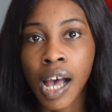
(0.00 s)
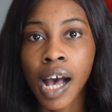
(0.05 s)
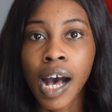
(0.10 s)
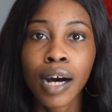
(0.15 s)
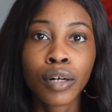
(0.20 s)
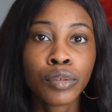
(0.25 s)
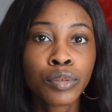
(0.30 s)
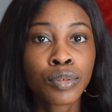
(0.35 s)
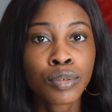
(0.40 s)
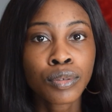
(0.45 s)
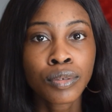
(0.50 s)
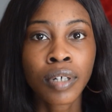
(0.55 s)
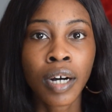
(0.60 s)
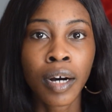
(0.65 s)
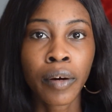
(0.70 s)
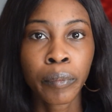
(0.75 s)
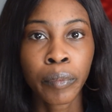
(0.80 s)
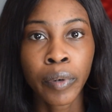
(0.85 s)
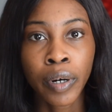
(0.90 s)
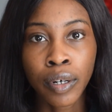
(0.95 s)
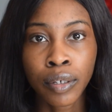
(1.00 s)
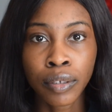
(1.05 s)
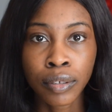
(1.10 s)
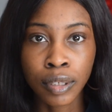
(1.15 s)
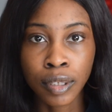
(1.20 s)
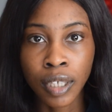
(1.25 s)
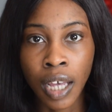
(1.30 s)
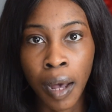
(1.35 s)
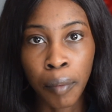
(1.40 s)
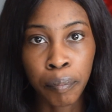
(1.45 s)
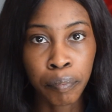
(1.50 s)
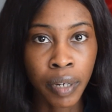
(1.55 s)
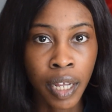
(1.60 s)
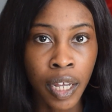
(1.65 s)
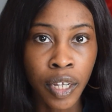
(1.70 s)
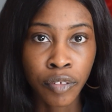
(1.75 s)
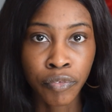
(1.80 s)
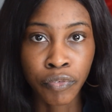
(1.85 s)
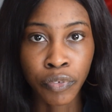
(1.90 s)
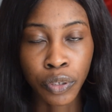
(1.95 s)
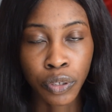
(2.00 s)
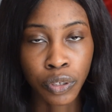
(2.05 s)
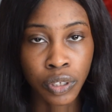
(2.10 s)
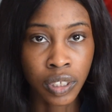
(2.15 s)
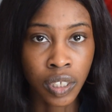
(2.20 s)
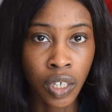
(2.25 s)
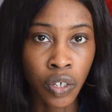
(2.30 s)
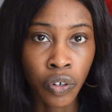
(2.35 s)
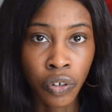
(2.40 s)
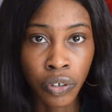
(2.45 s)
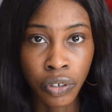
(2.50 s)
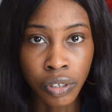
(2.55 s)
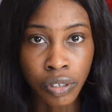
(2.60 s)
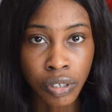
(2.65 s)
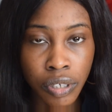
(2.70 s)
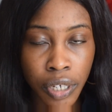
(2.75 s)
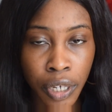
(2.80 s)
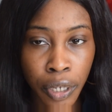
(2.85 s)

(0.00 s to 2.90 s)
how to go about applying for your second